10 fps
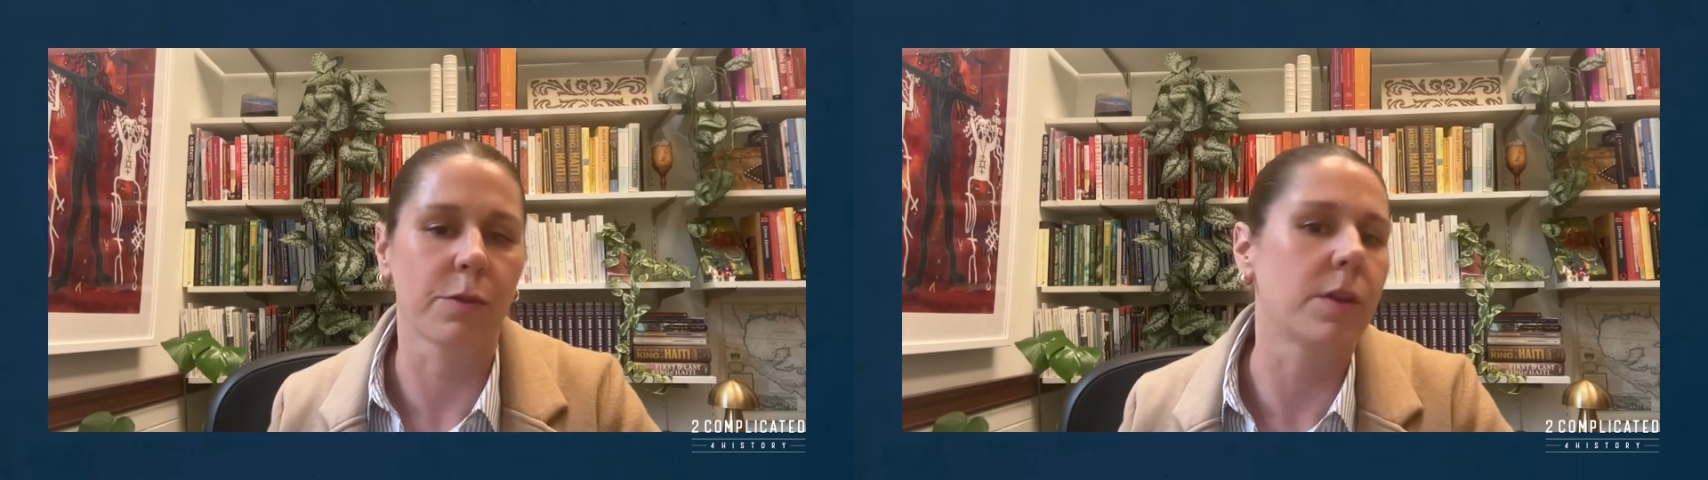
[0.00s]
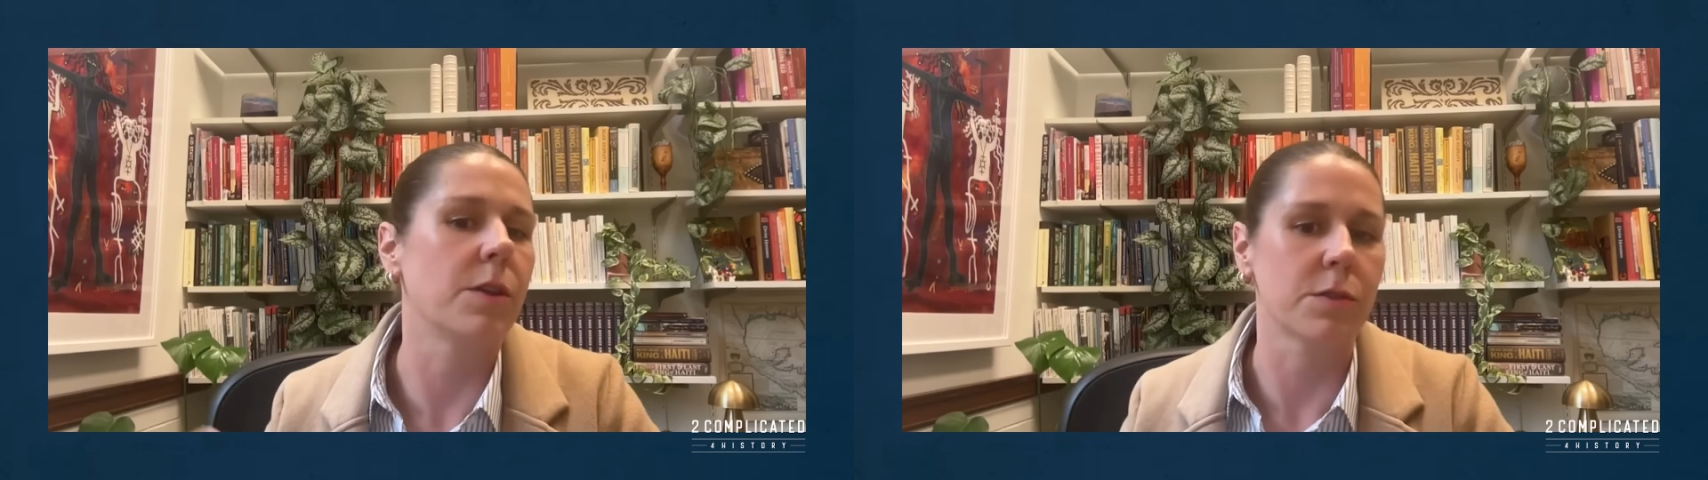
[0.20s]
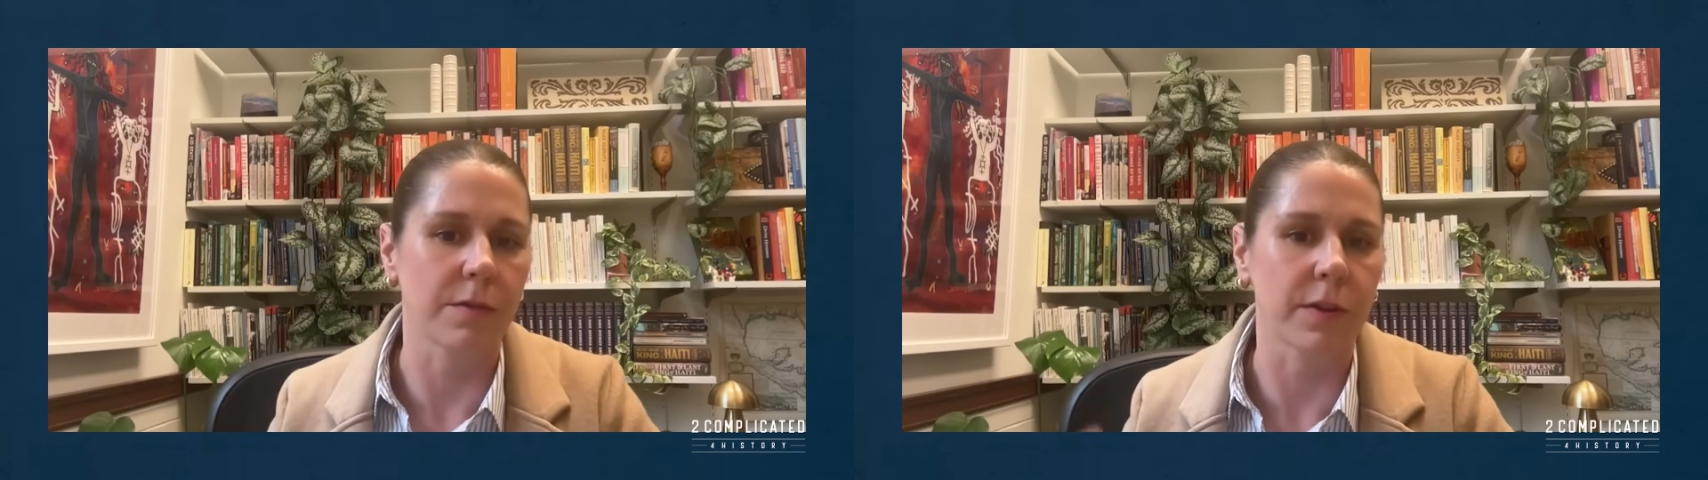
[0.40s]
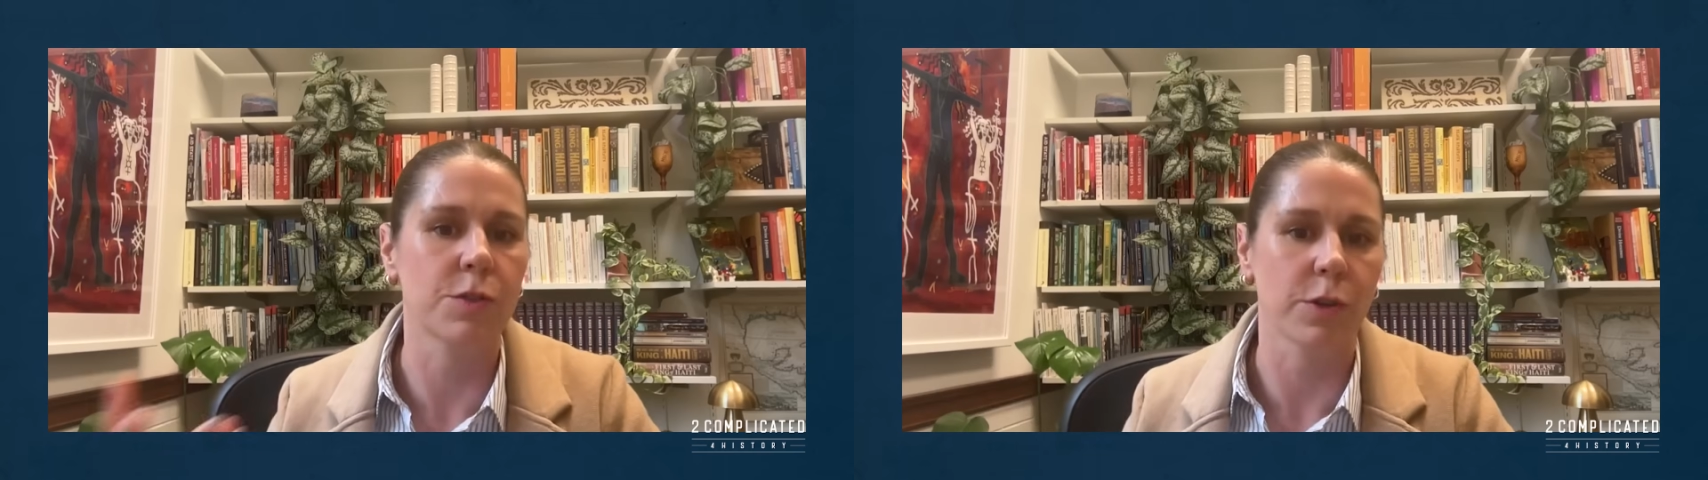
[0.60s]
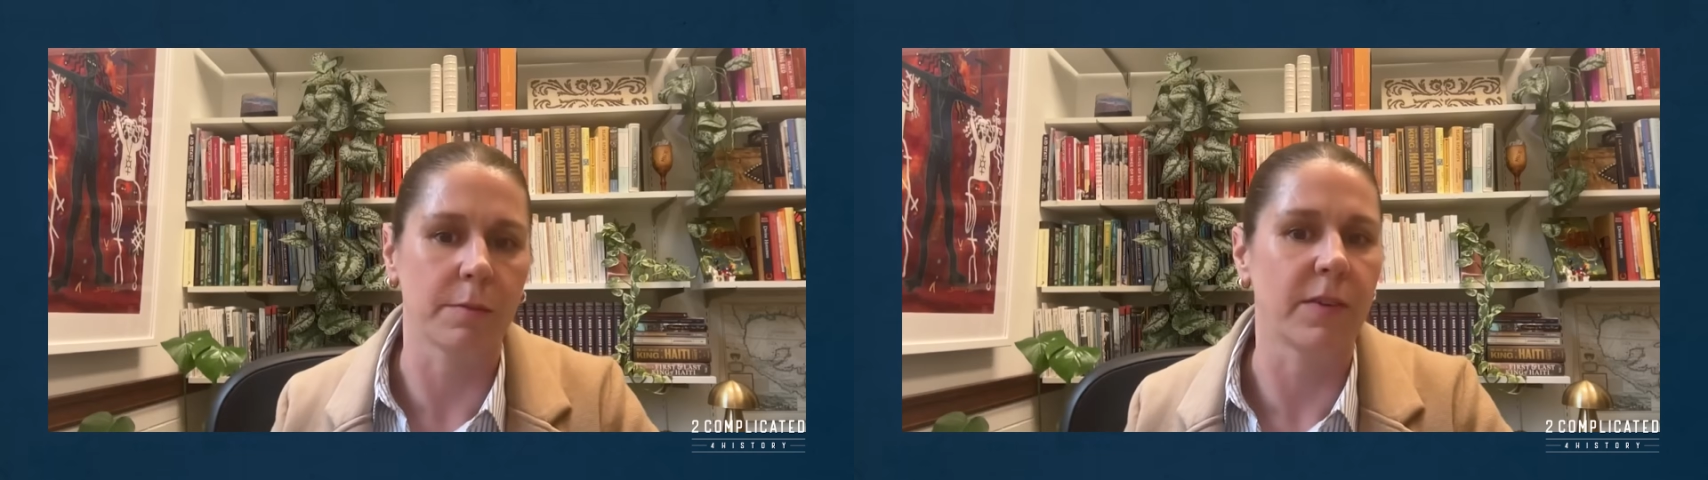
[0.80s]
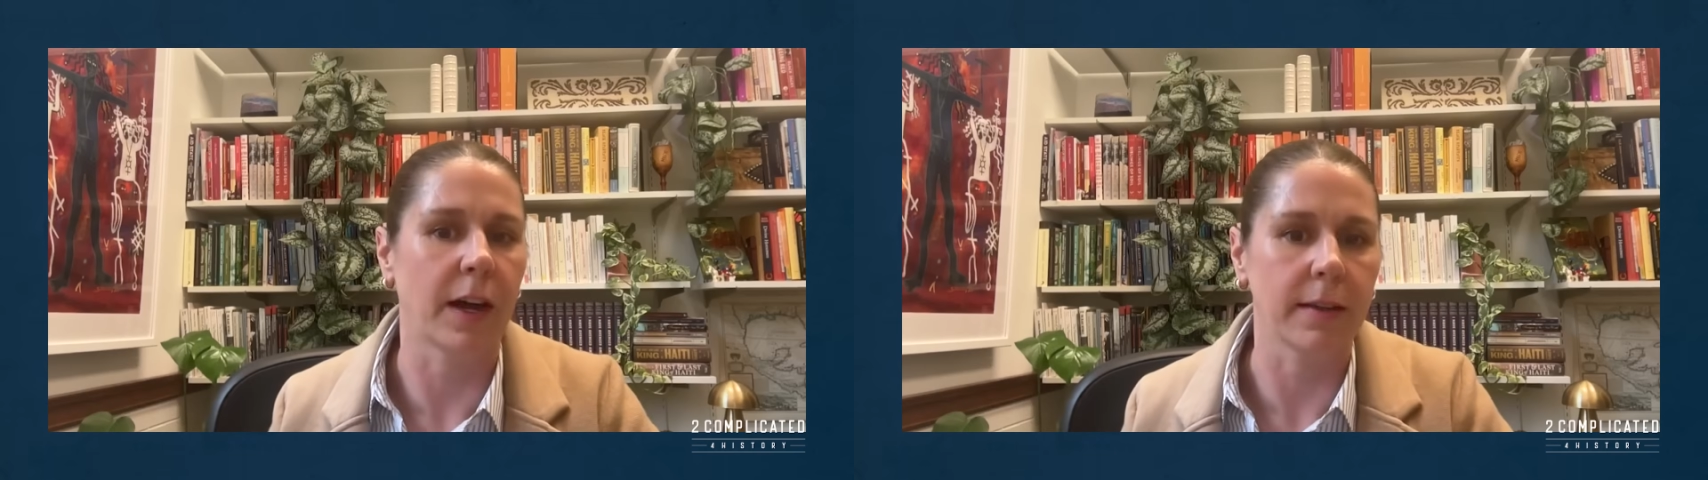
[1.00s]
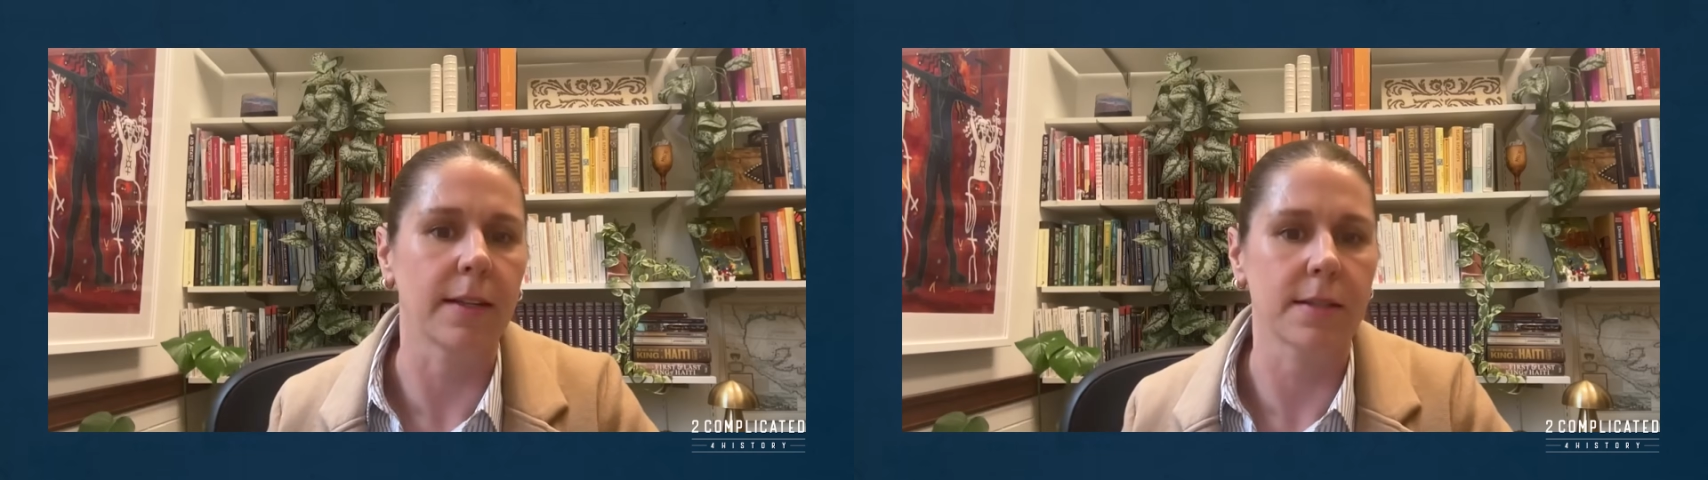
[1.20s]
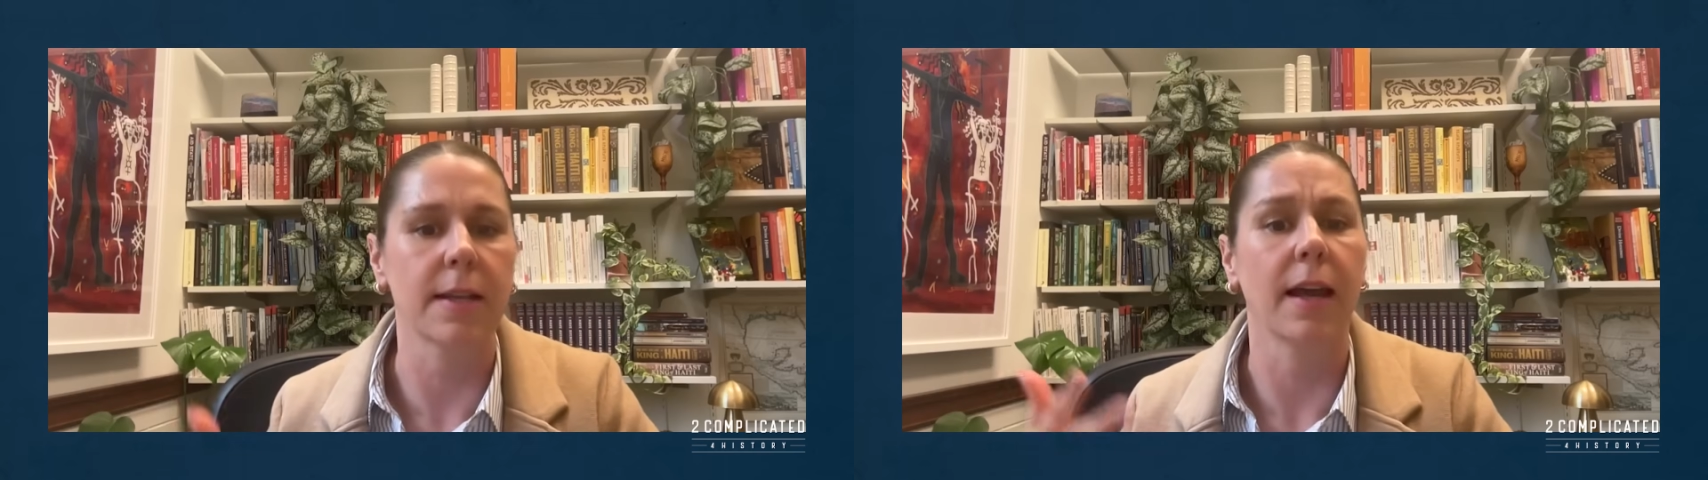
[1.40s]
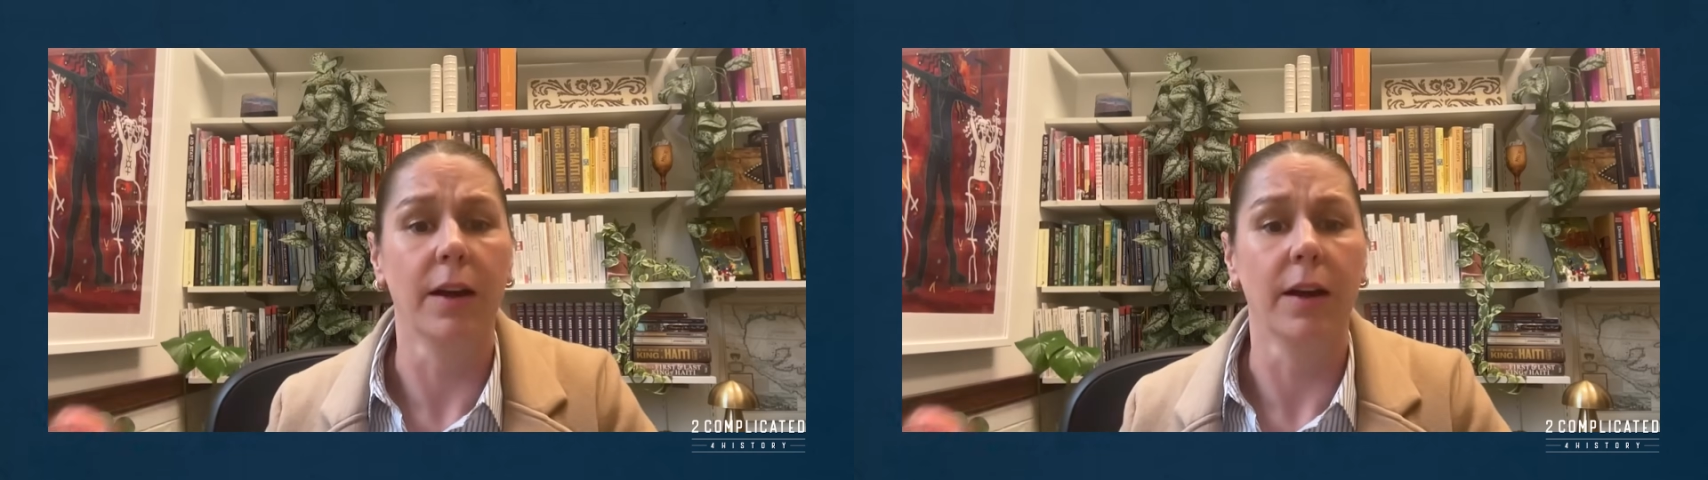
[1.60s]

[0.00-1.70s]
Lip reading: the use of extreme violence,